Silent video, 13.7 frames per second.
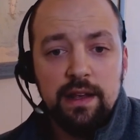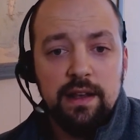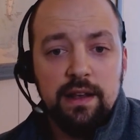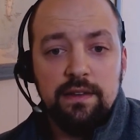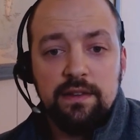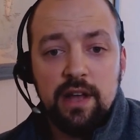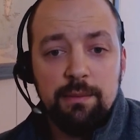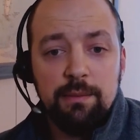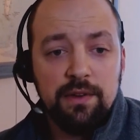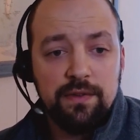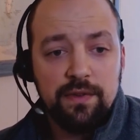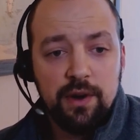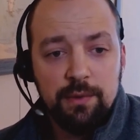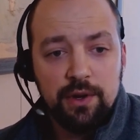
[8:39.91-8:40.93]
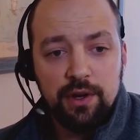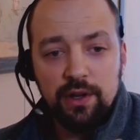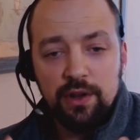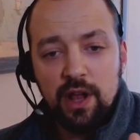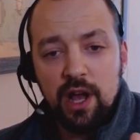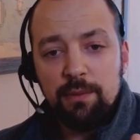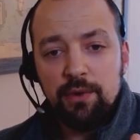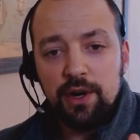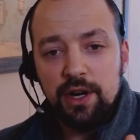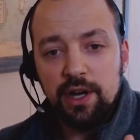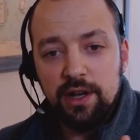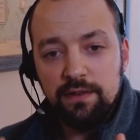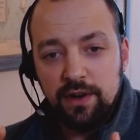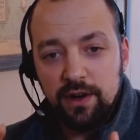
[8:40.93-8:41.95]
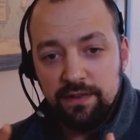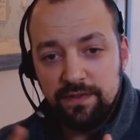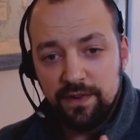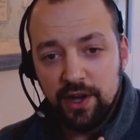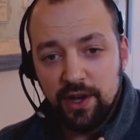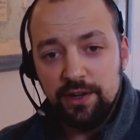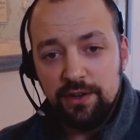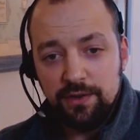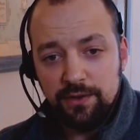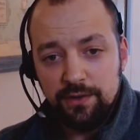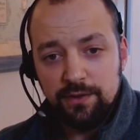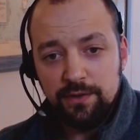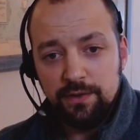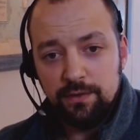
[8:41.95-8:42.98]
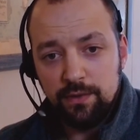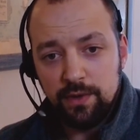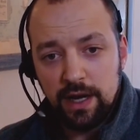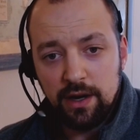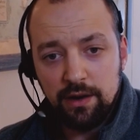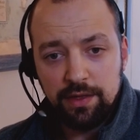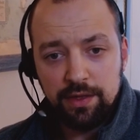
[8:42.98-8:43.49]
is coming from a conglomerate of our fund, right?